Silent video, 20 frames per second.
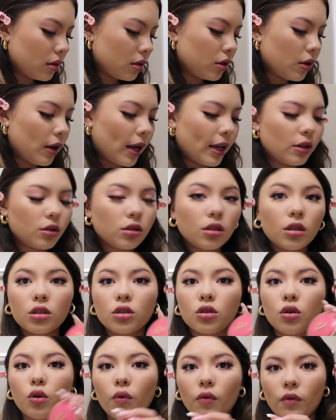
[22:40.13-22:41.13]
So I use the
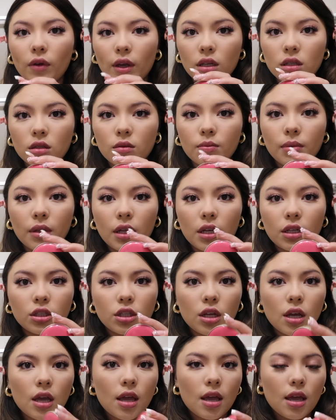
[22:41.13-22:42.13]
Too Faced
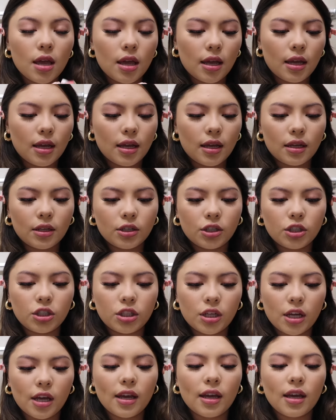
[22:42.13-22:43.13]
blush and
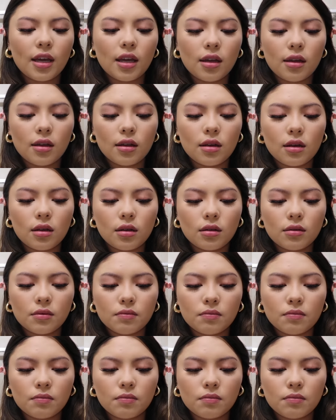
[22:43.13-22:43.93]
shade